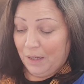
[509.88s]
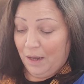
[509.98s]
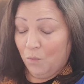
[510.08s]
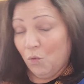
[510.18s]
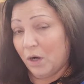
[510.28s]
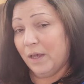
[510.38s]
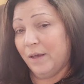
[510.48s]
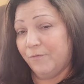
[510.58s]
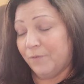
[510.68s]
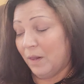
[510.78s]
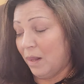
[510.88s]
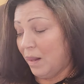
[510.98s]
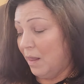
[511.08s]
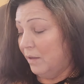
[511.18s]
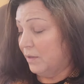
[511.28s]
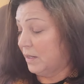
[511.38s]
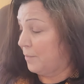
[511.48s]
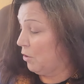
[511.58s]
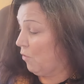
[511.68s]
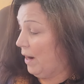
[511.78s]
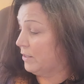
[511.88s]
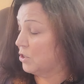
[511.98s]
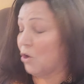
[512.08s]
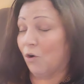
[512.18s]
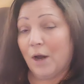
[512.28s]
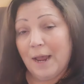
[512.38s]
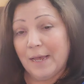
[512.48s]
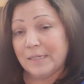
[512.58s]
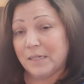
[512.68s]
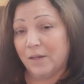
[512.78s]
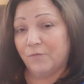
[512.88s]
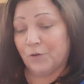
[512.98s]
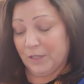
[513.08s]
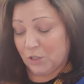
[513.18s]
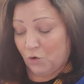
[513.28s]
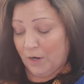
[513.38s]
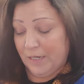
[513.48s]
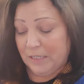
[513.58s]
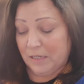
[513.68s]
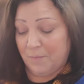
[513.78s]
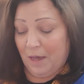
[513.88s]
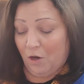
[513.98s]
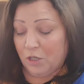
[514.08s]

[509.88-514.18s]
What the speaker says: And what if the Democrats are asking for this crazy amount?